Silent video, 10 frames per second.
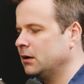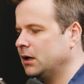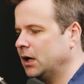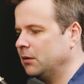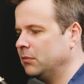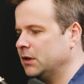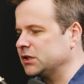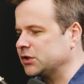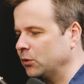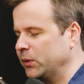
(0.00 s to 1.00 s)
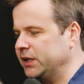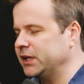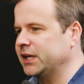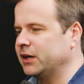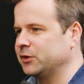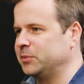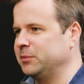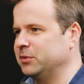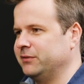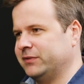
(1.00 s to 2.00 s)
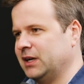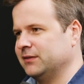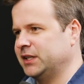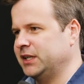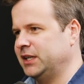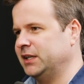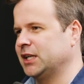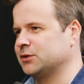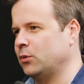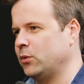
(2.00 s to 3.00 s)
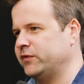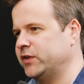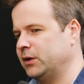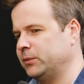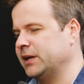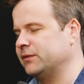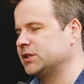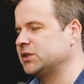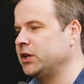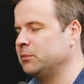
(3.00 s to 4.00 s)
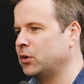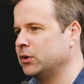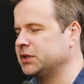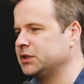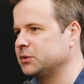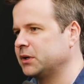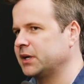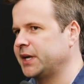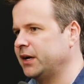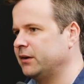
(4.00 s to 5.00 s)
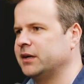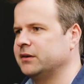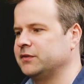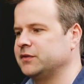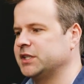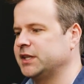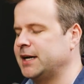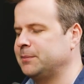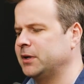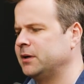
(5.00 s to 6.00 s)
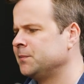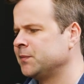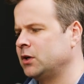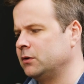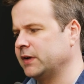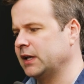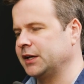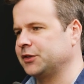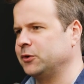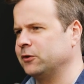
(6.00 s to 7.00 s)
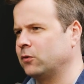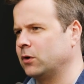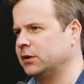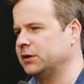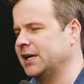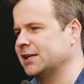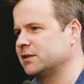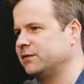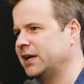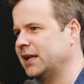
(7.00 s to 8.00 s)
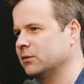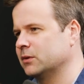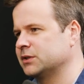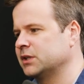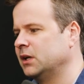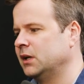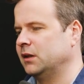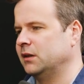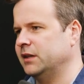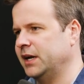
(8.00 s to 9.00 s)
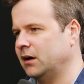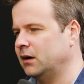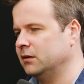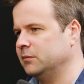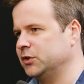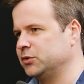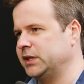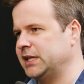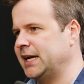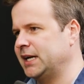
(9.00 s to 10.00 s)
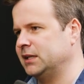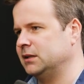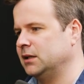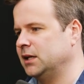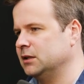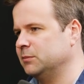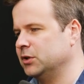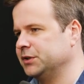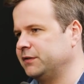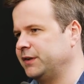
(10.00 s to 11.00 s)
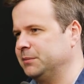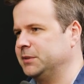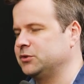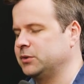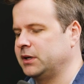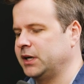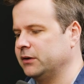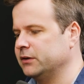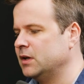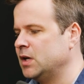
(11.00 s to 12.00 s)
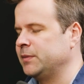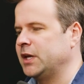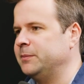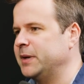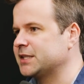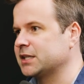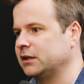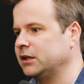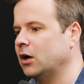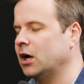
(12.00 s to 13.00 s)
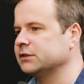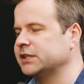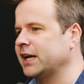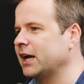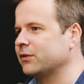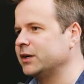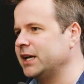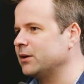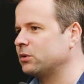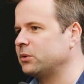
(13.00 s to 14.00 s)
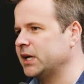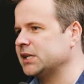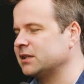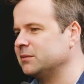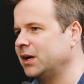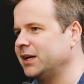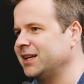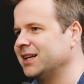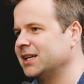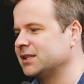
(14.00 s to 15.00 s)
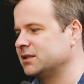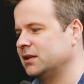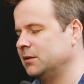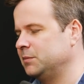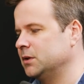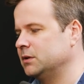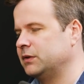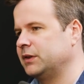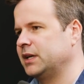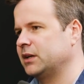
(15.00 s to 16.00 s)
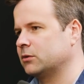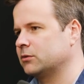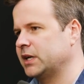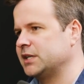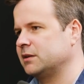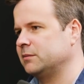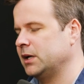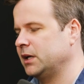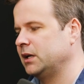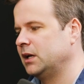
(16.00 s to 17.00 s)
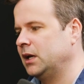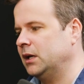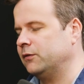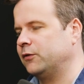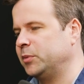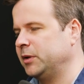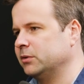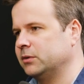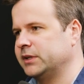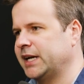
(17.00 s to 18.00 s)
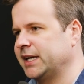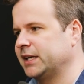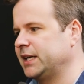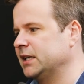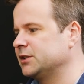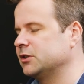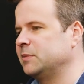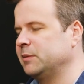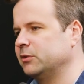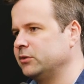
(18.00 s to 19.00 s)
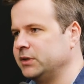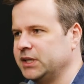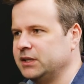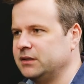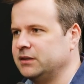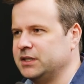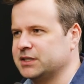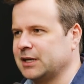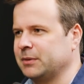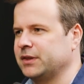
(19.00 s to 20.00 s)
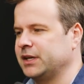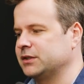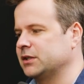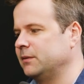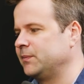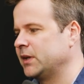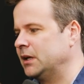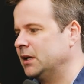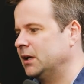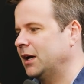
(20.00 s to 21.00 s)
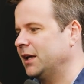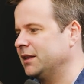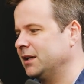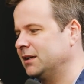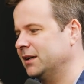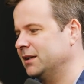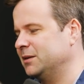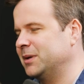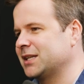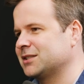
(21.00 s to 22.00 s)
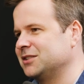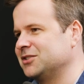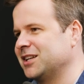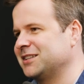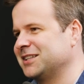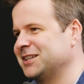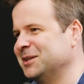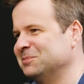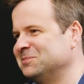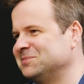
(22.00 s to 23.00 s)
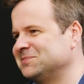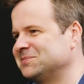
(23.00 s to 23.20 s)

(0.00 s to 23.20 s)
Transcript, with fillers: Um, so we need to get other people involved in it, and that's what we've done. We have this Team Pulte Twitter account. I don't know if you've seen that, but we've got like three or four hundred thousand followers there between that and and the Pulte family Twitter handle. And basically, all day, every day, we're raising money. It's a beautiful thing. We're raising money for people who are dying of cancer, people who need these type of things. So I think uh, the best is yet to come. Yeah.